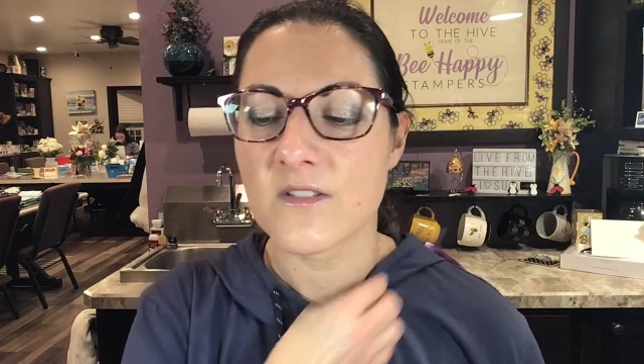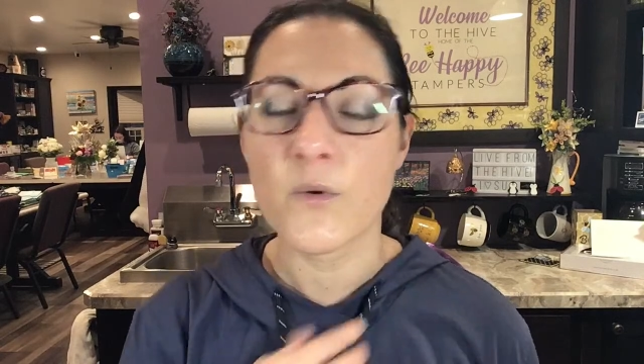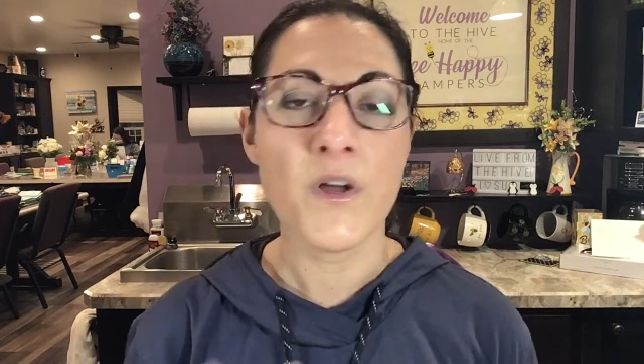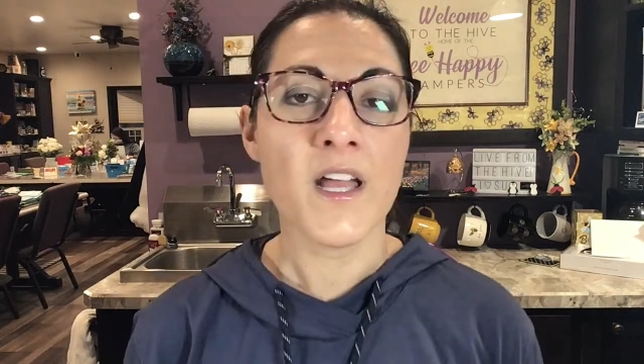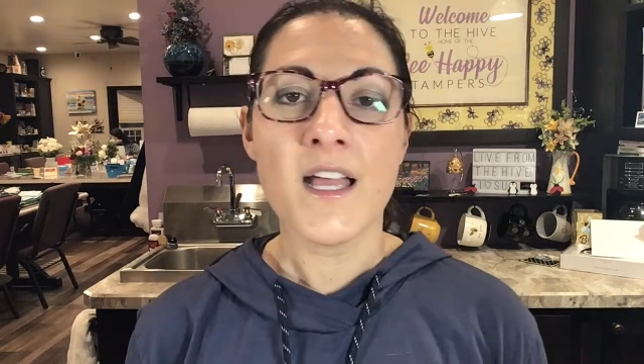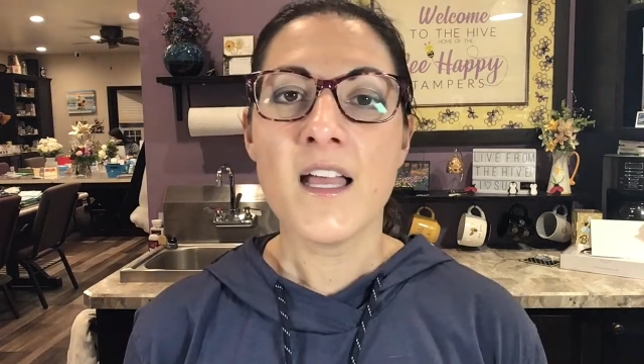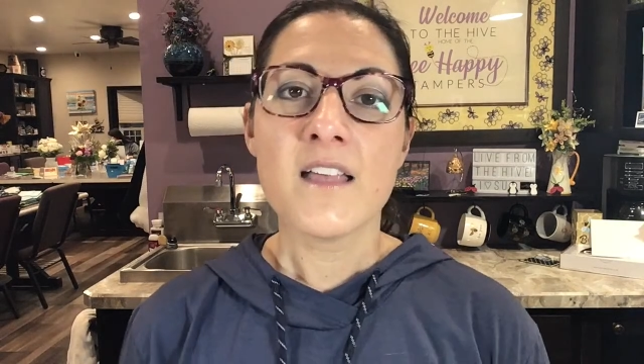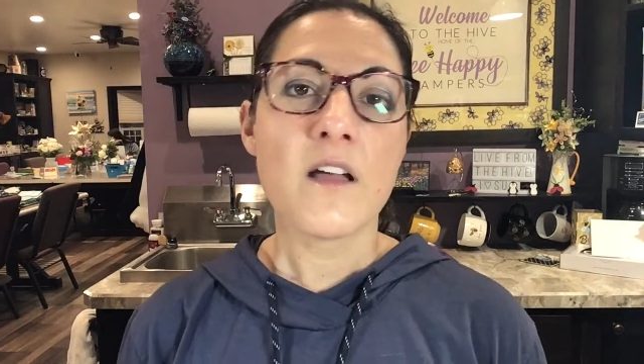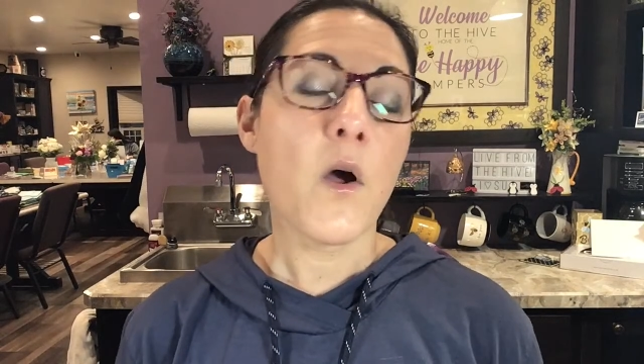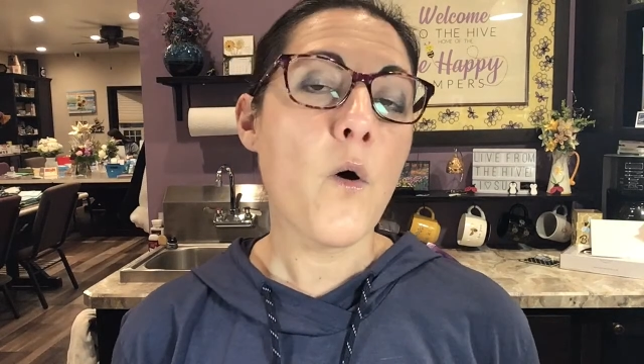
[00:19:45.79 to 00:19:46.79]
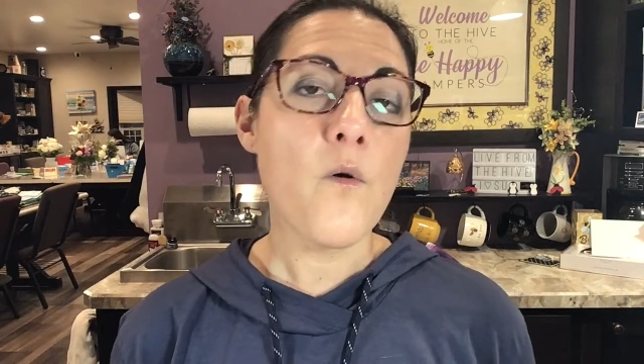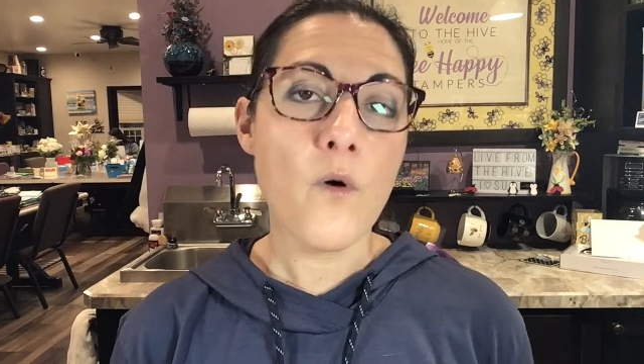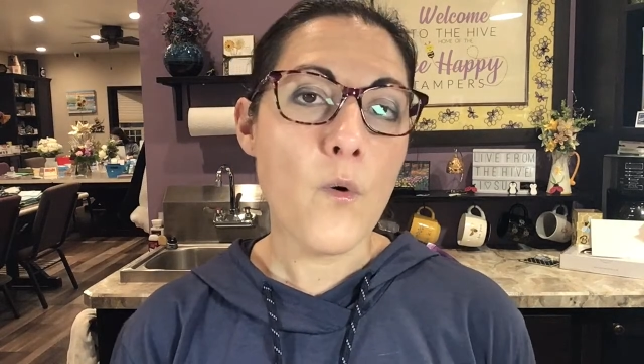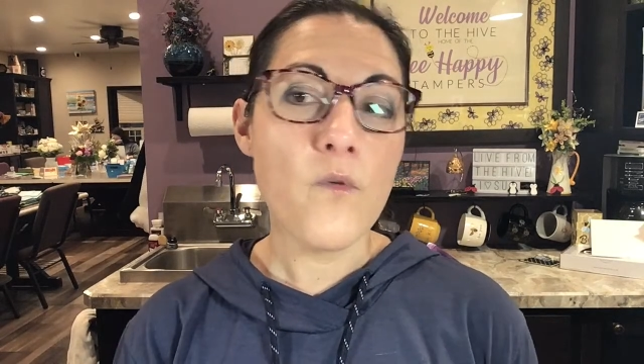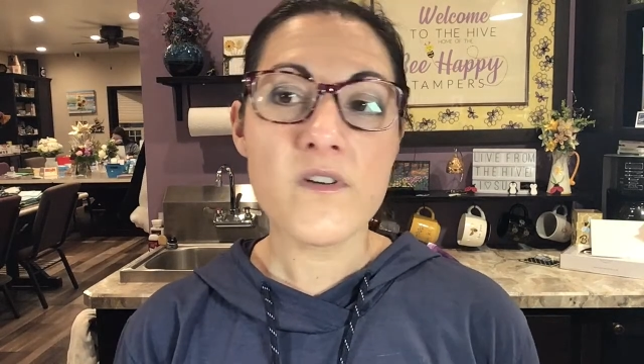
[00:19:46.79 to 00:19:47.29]
So
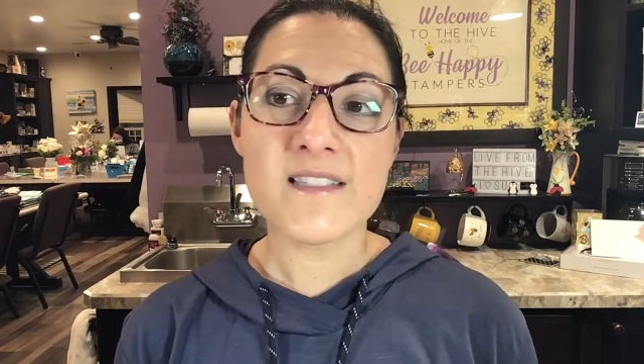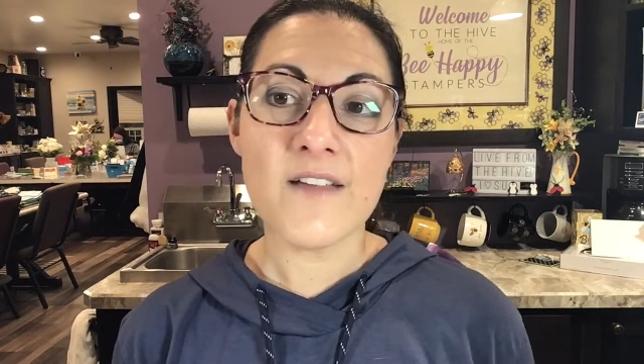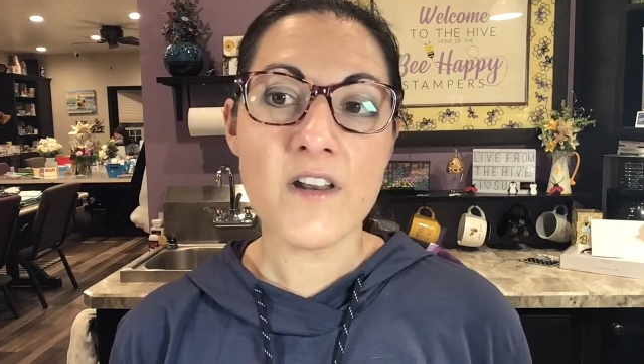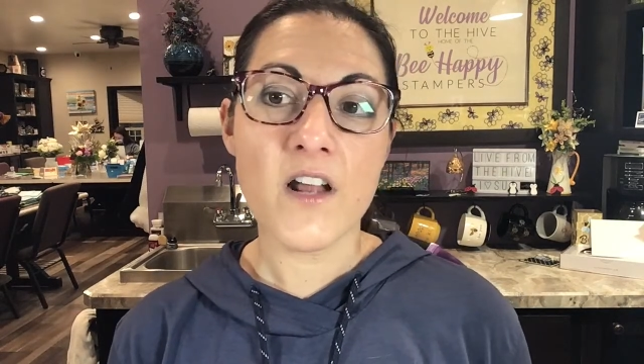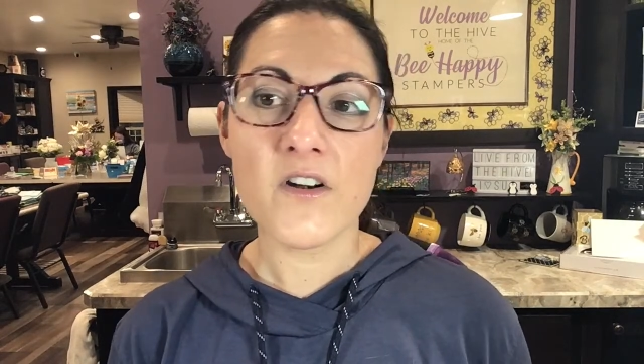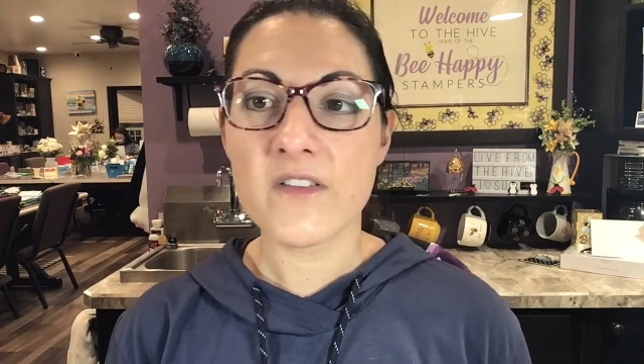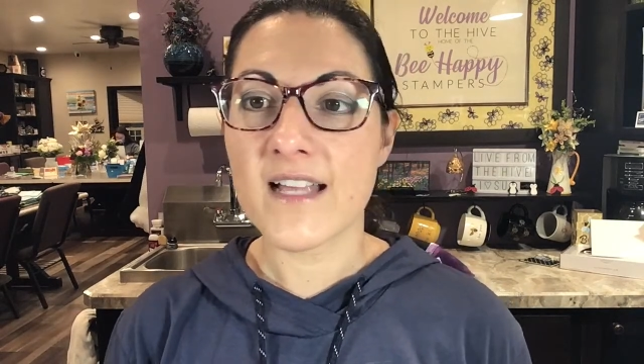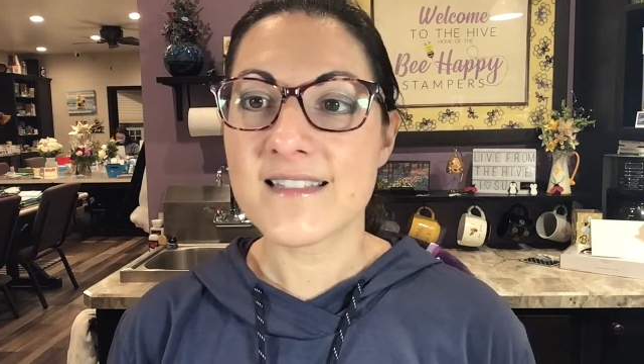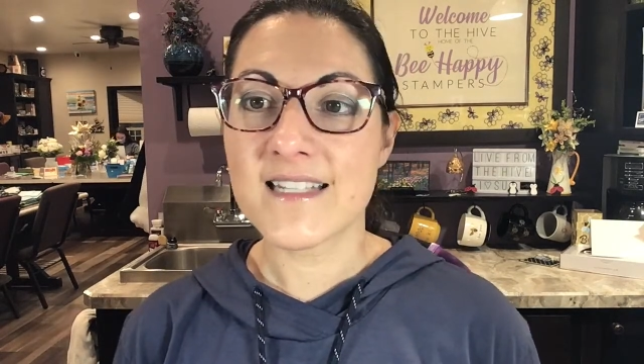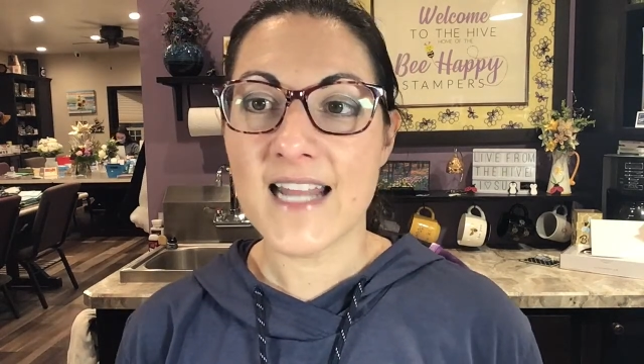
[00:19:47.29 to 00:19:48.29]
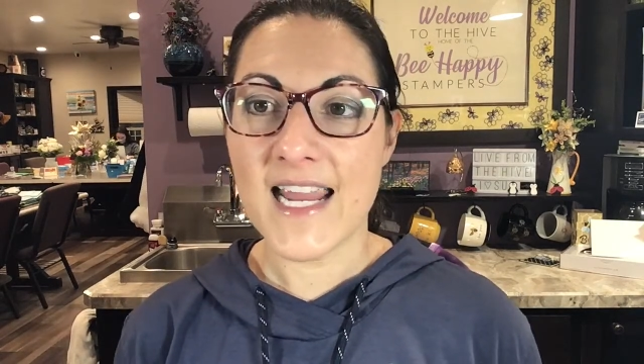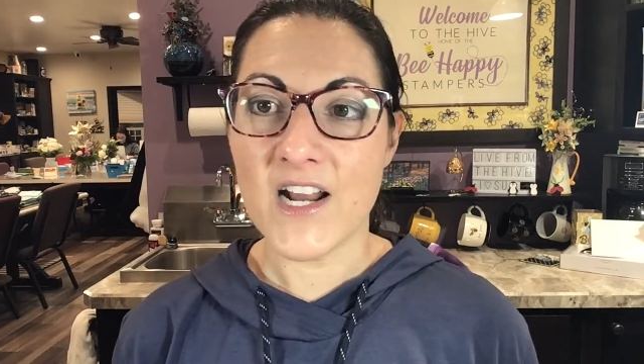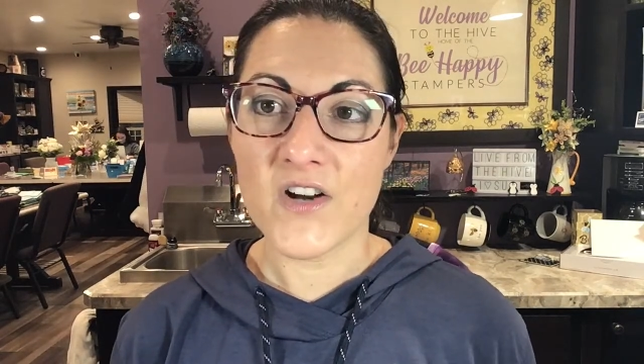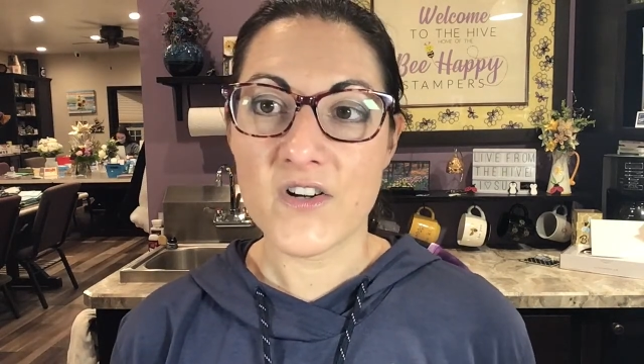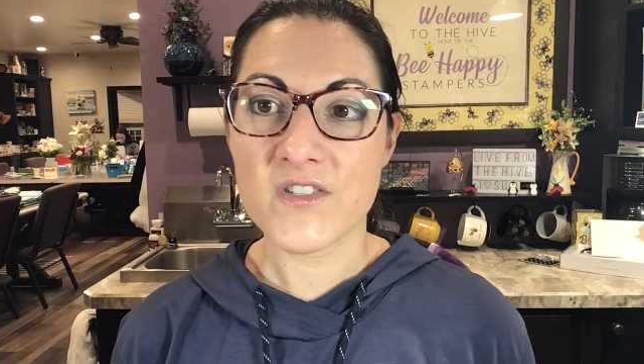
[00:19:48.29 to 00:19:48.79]
oh, over seven hundred, less than eight
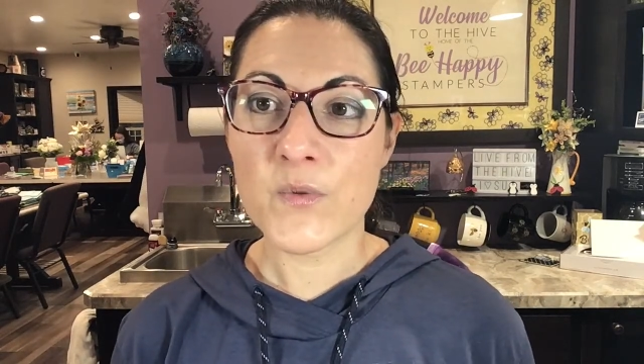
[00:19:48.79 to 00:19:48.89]
hundred.